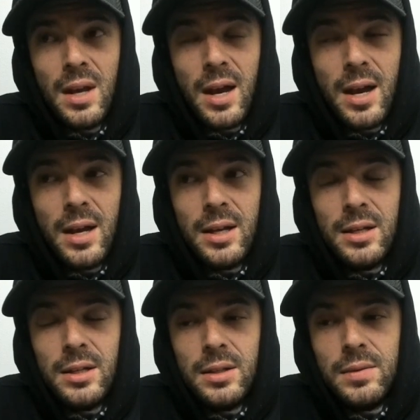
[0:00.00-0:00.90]

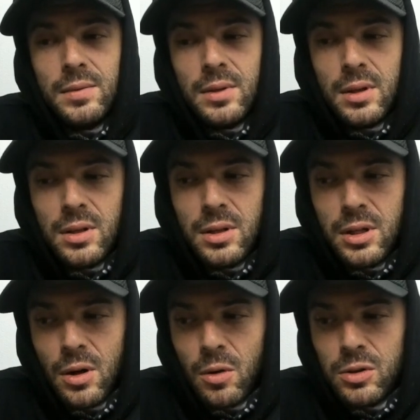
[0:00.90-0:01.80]
Uh,
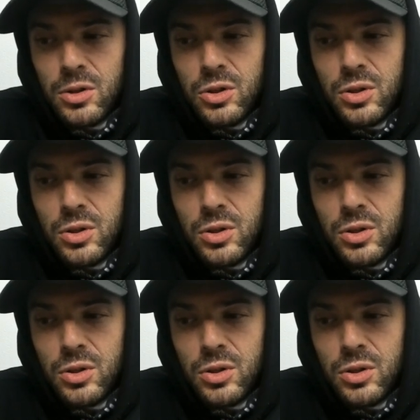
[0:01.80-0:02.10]
you know,